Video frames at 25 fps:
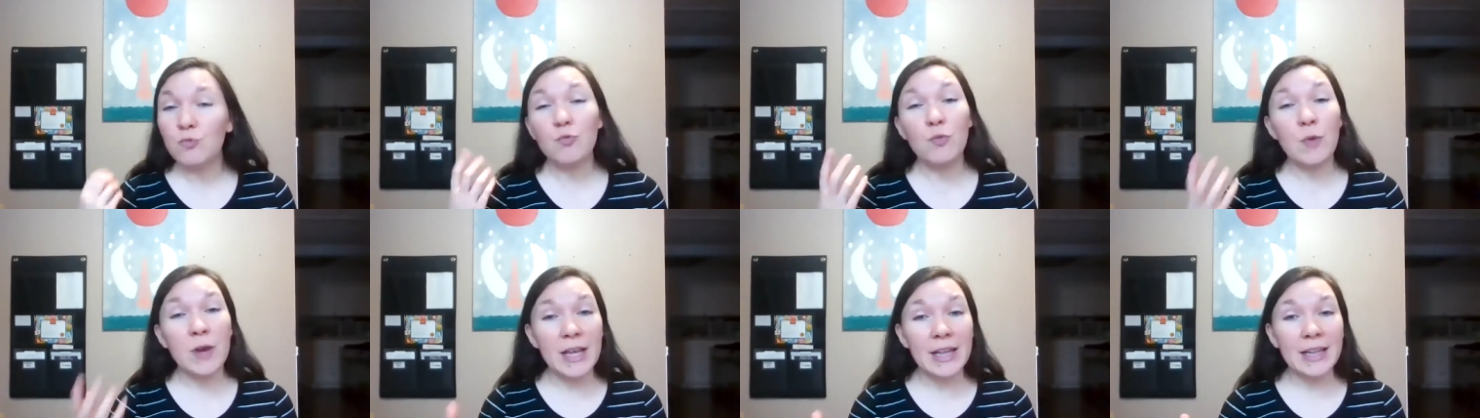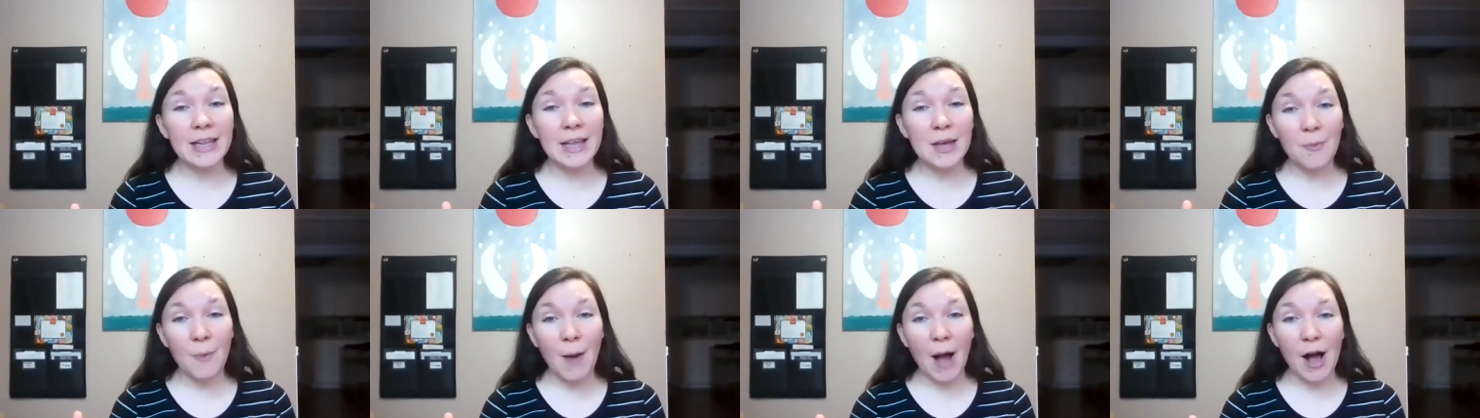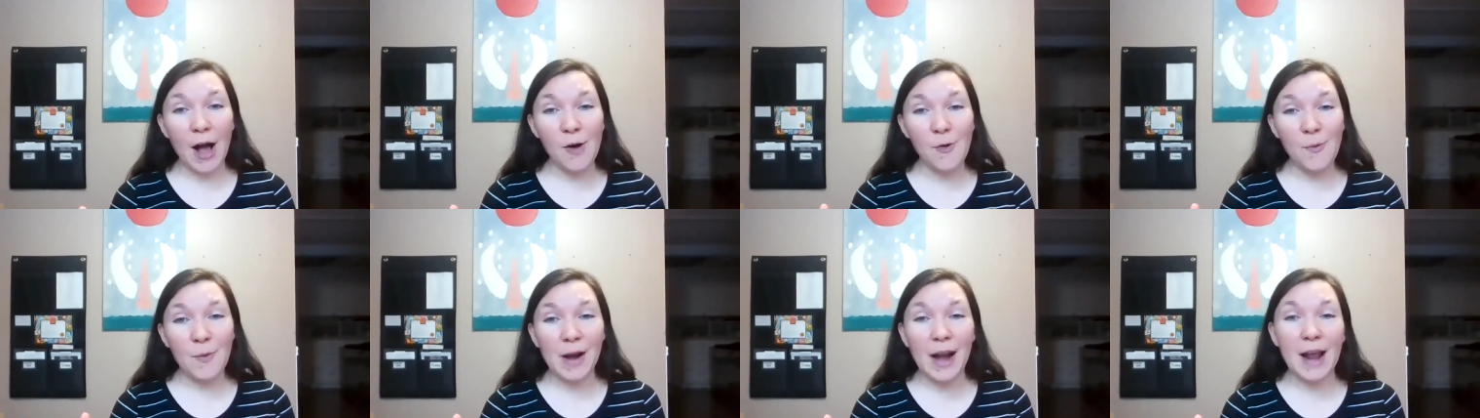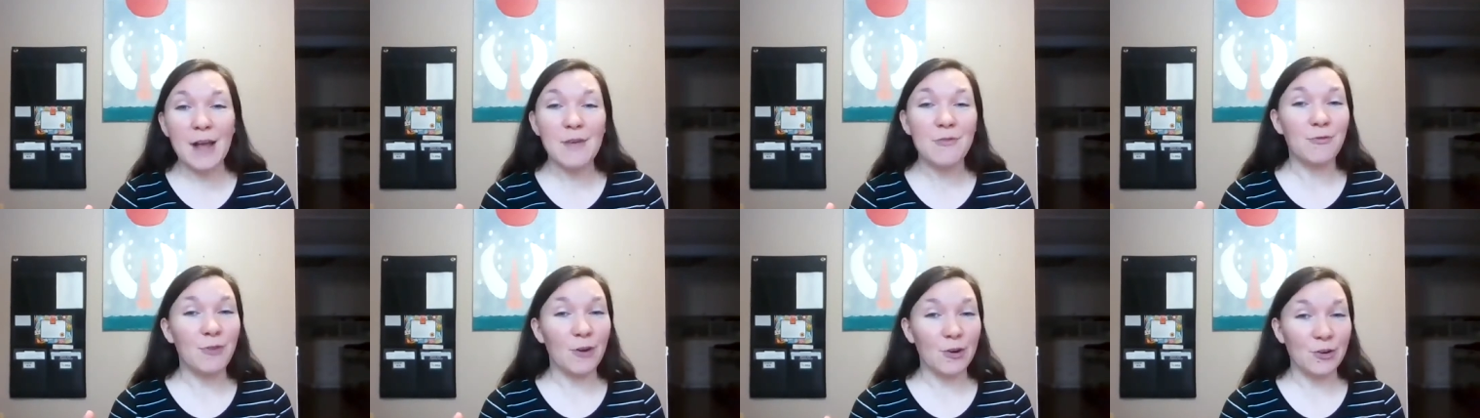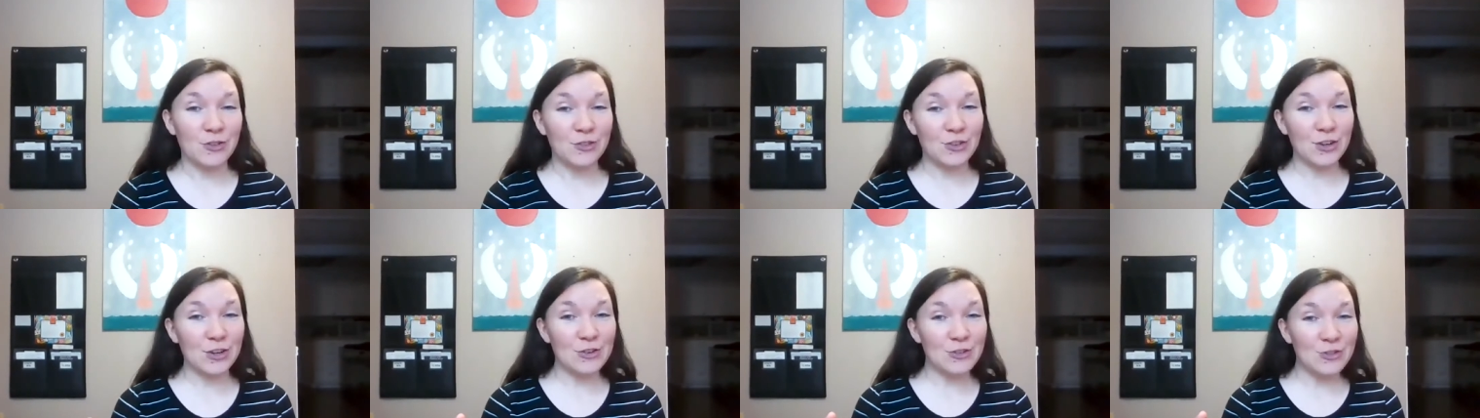really well when I
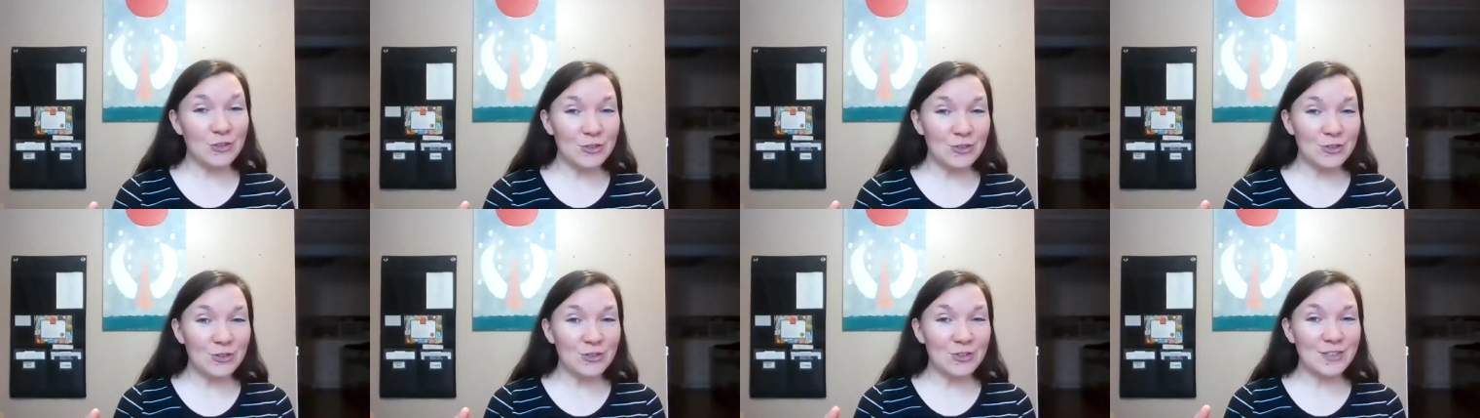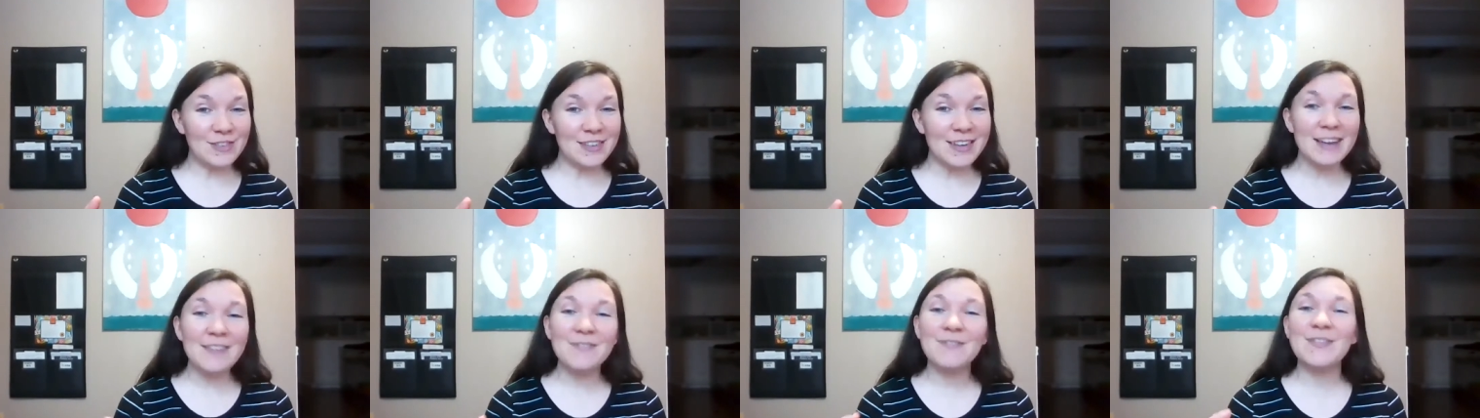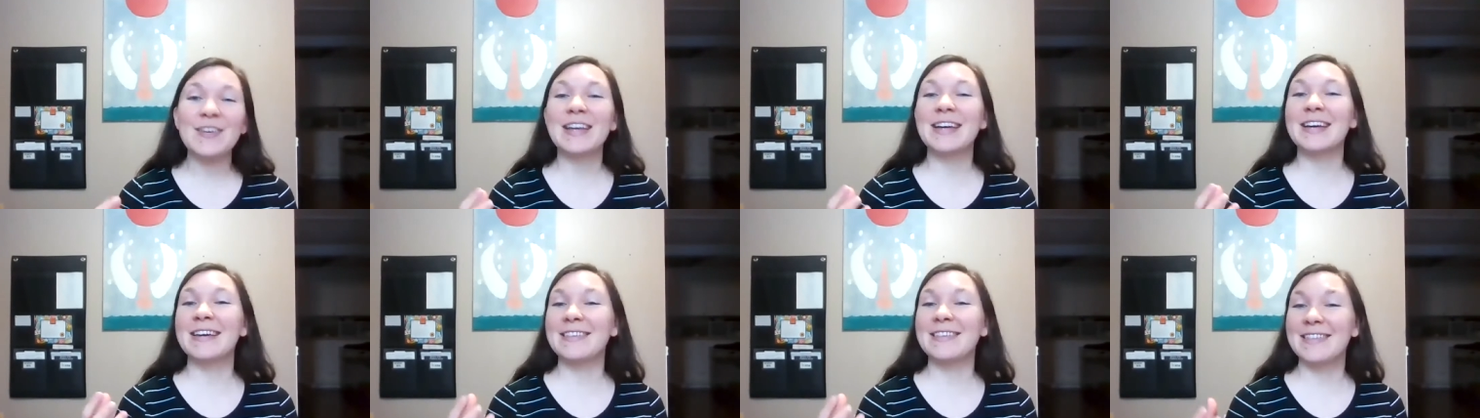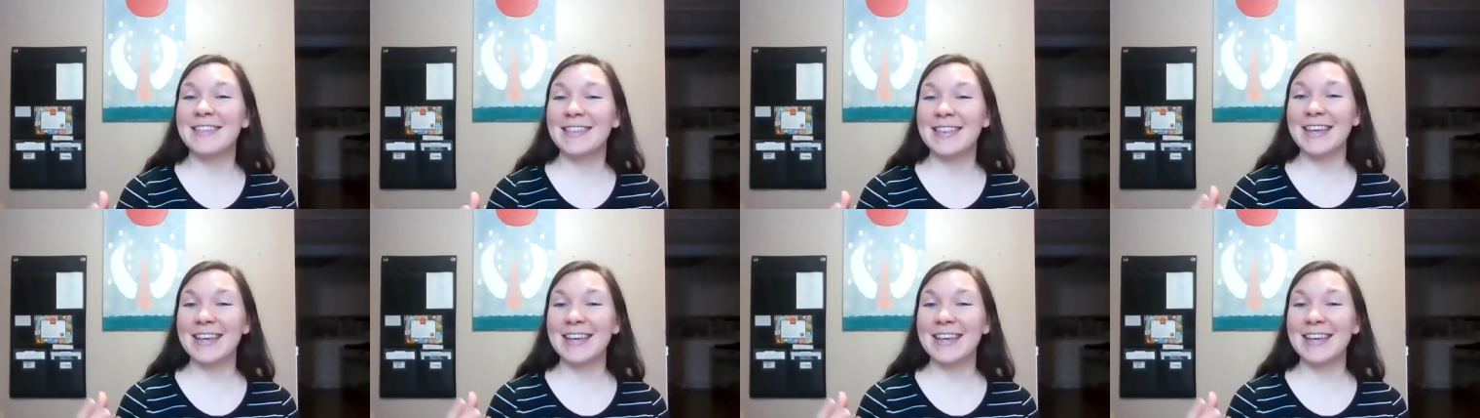first introduced it because